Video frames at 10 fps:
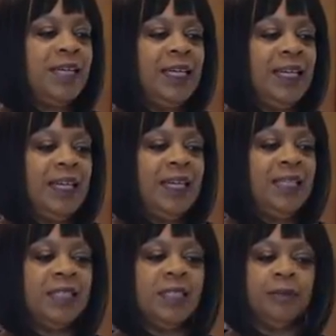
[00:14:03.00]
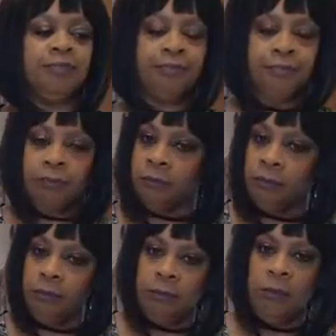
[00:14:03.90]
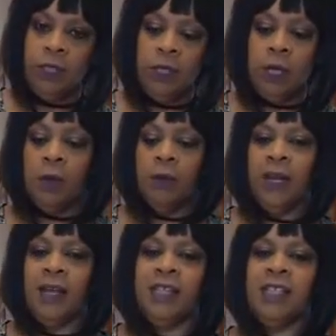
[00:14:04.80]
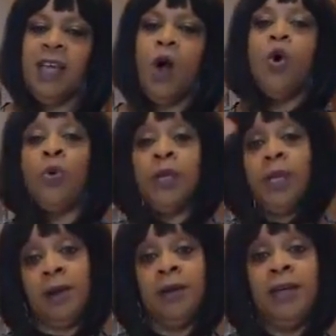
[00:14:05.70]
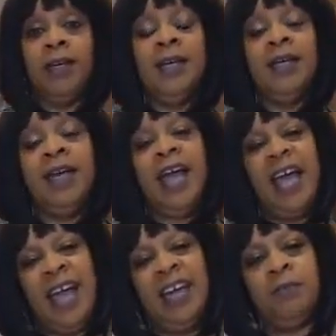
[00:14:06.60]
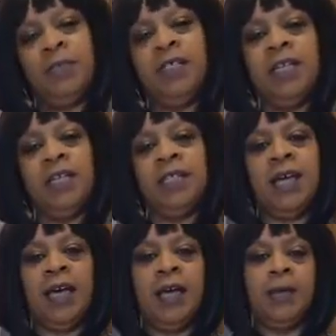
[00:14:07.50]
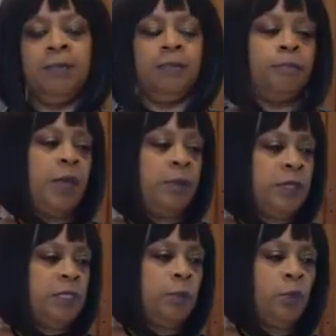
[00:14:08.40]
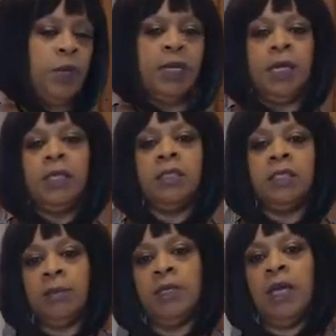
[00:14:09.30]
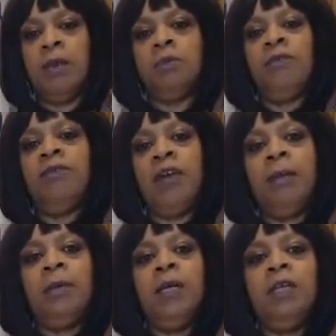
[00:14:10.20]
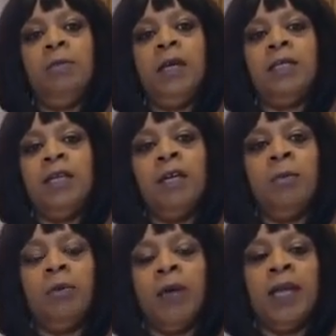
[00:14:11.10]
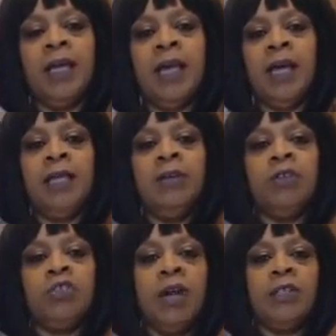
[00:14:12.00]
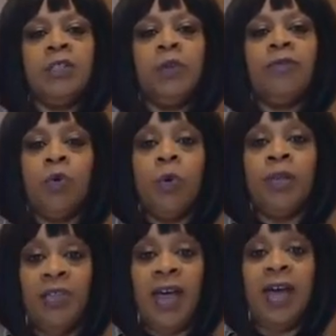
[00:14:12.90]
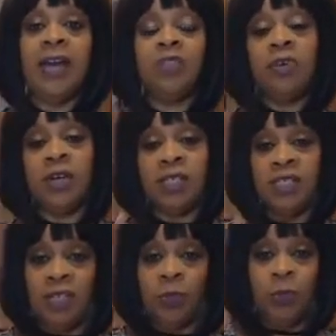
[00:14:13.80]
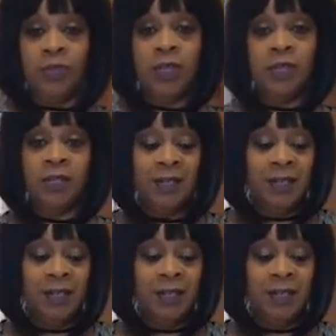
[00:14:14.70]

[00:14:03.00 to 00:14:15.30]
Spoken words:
at least, you know, let's say a whole year, 80% of the time, maybe some weekends, sometimes with family, you may take a break, and I even try to avoid that. I try to stick within